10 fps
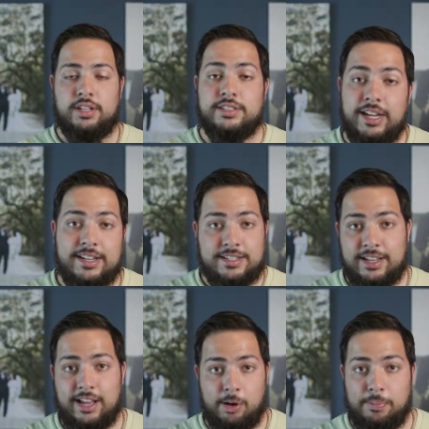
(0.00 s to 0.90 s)
It's nice
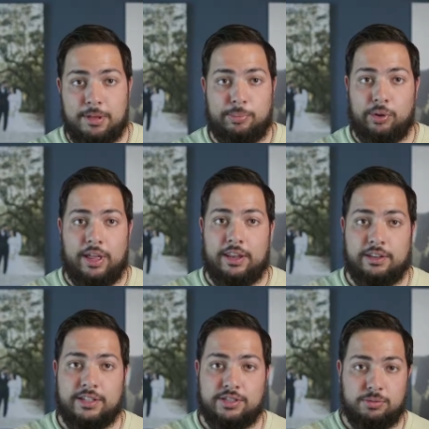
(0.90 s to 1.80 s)
to help people,
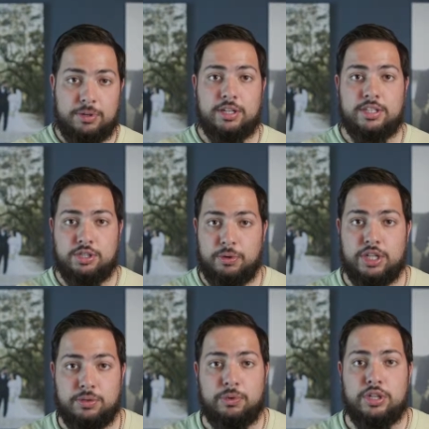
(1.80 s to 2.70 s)
and this should be a
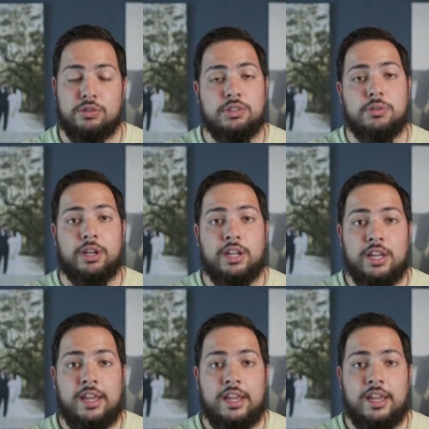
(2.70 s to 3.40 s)
situation where you do it.